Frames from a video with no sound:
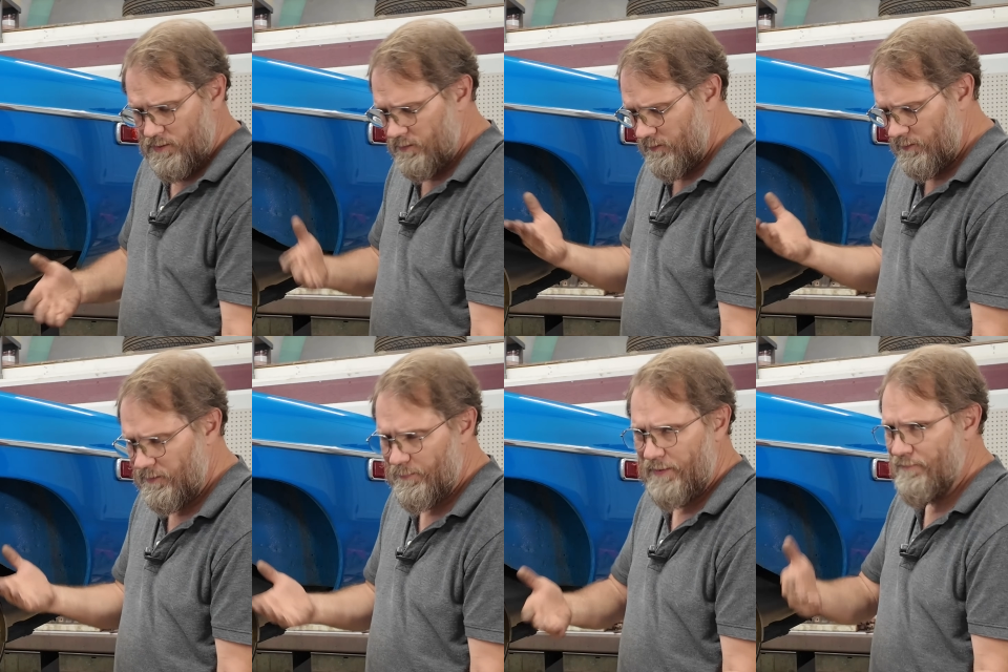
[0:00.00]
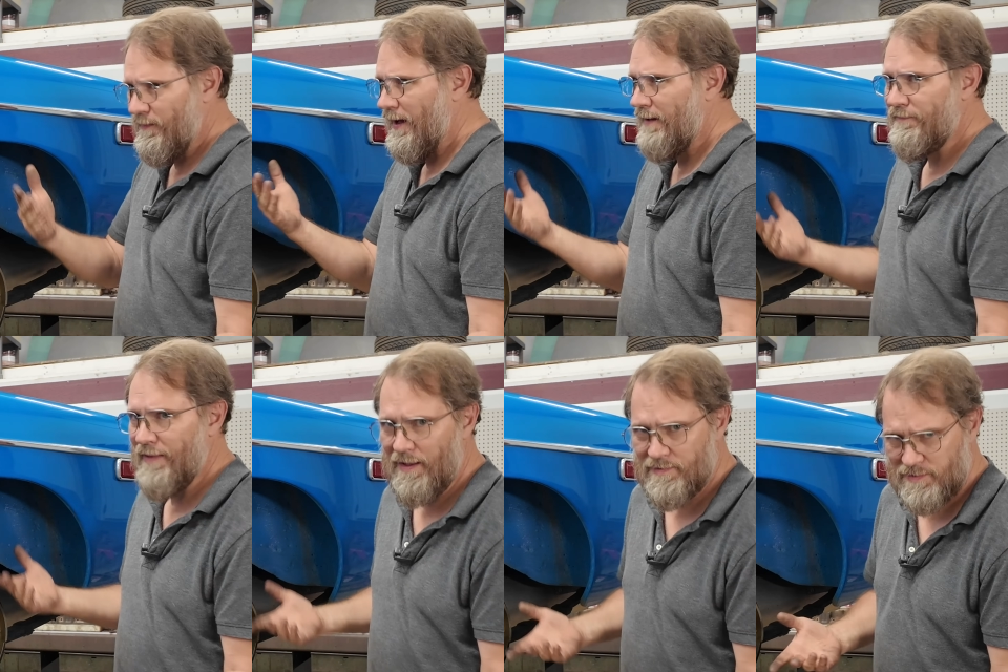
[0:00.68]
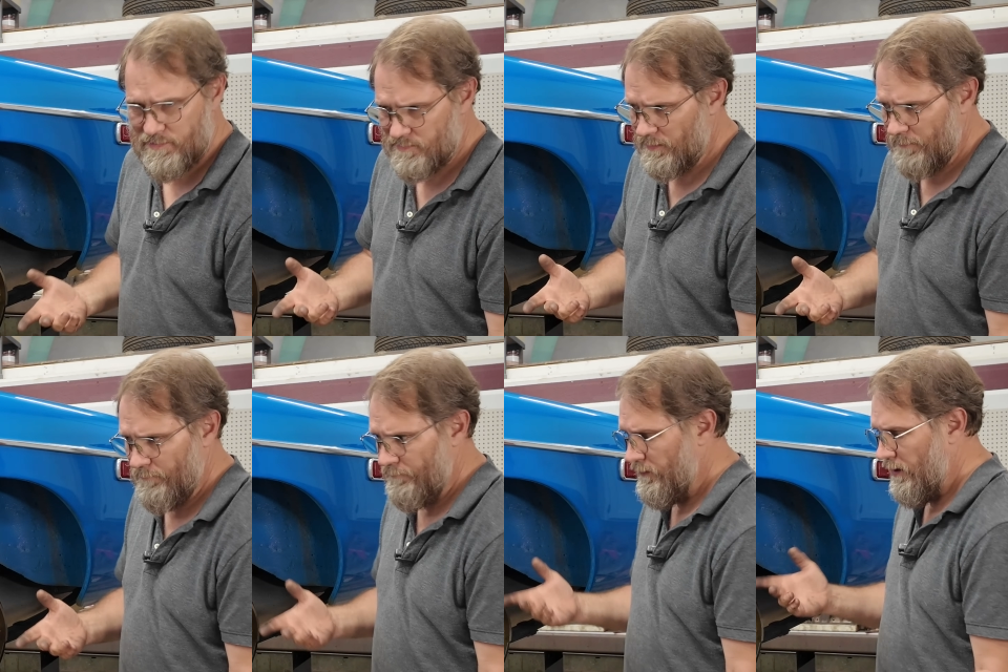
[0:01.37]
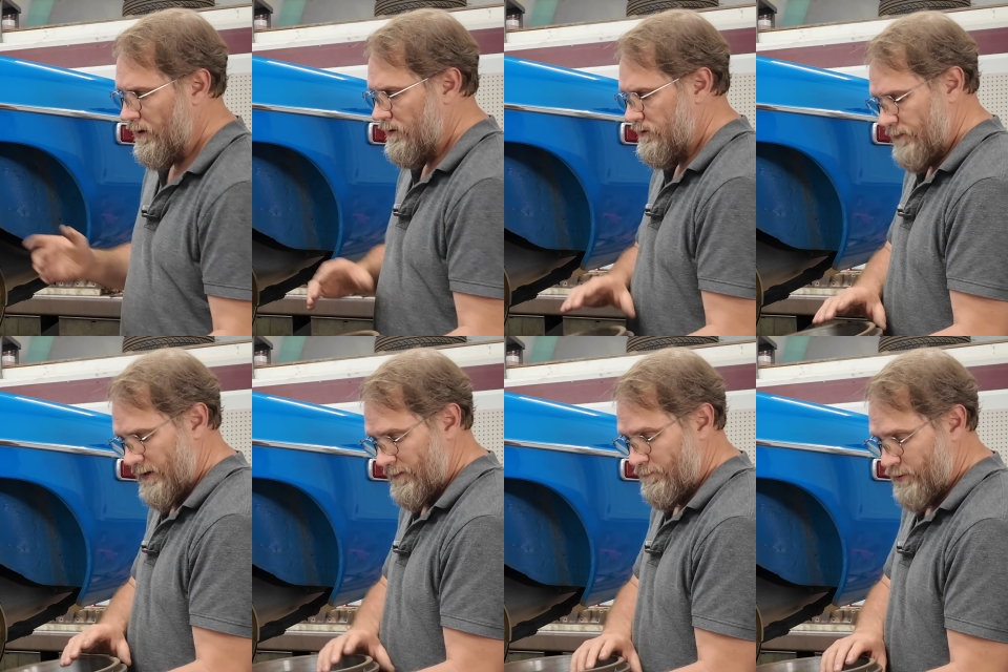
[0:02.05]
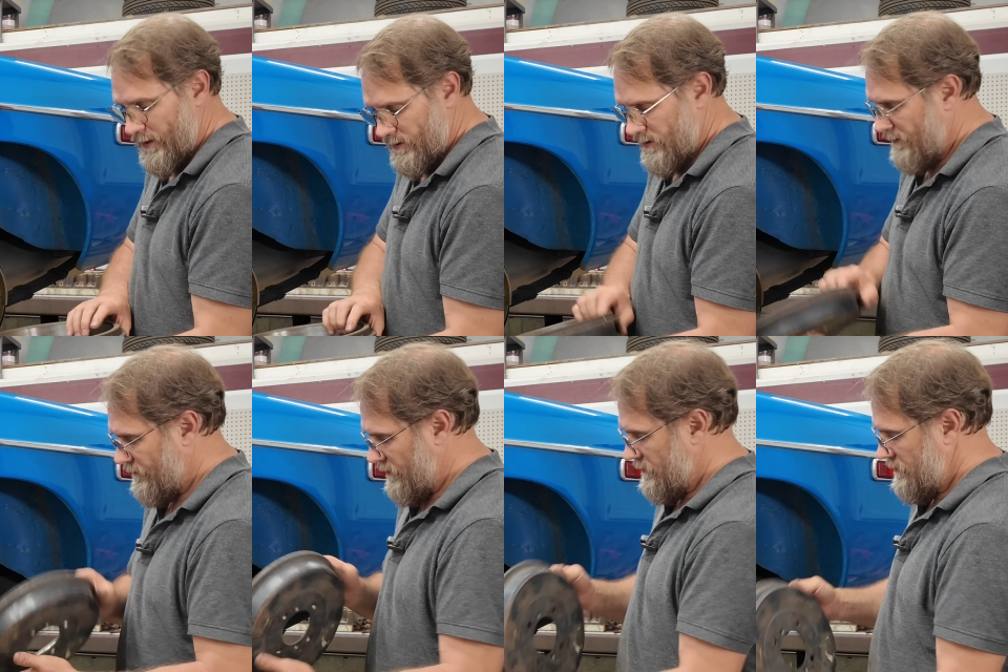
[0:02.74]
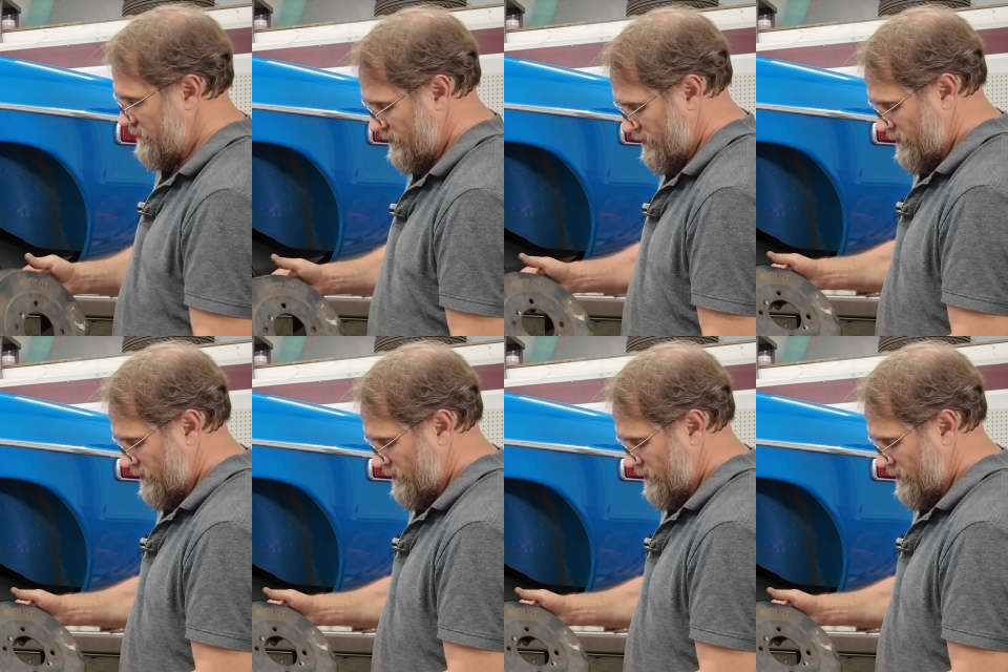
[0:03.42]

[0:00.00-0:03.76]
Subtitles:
It could literally be 5,000 something to make a big difference.